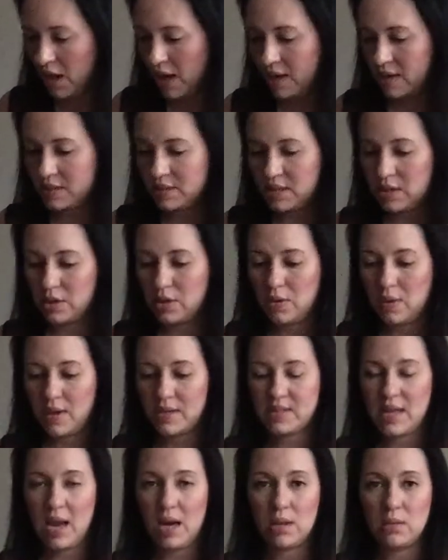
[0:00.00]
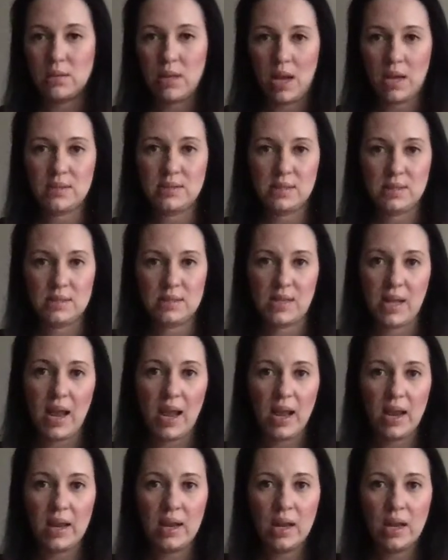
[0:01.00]
I could tell you guys had a lot to
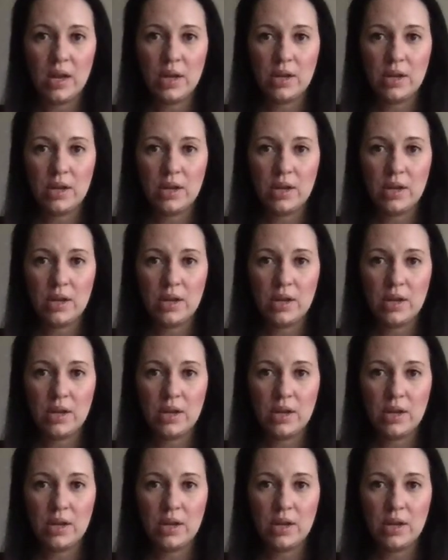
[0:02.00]
say.